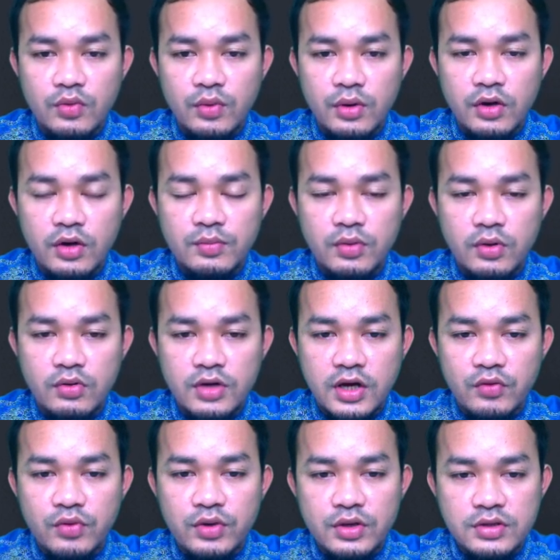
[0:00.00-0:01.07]
variable
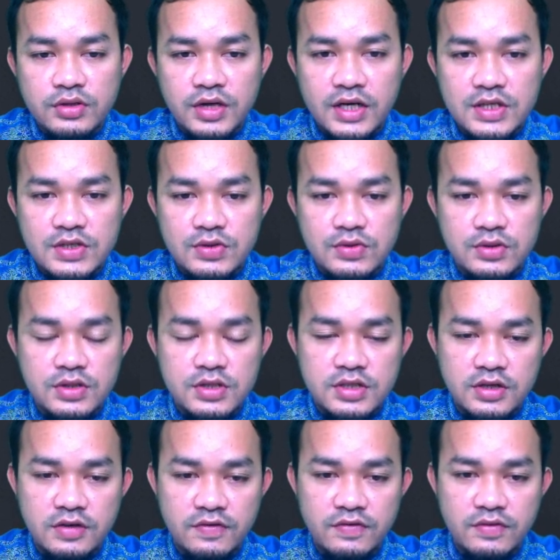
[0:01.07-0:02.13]
that we try to
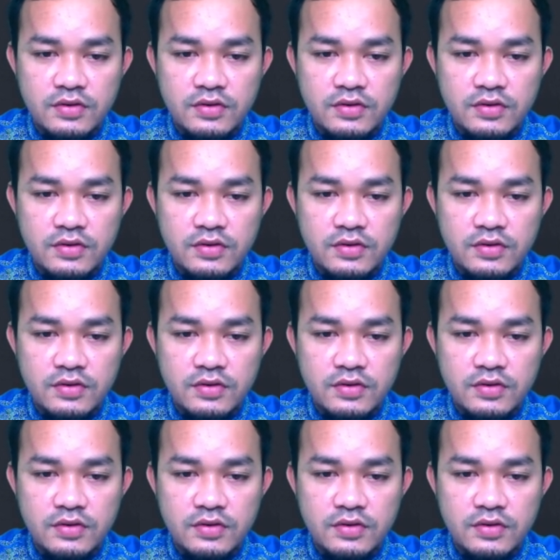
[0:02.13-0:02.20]
receive.